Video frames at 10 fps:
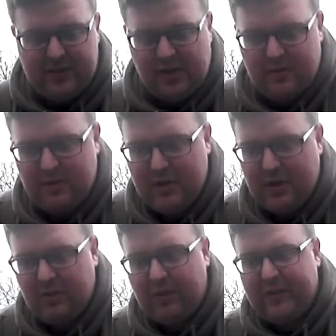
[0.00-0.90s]
So
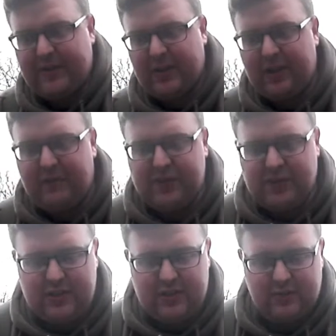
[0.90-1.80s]
one of the things I like
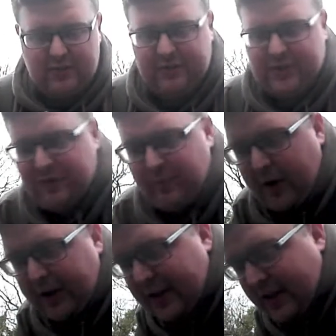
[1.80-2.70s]
fishing for
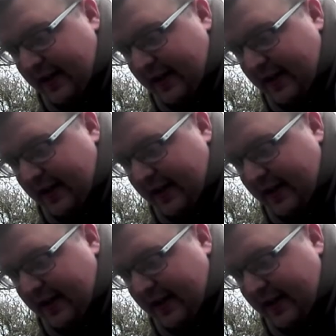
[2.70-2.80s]
pike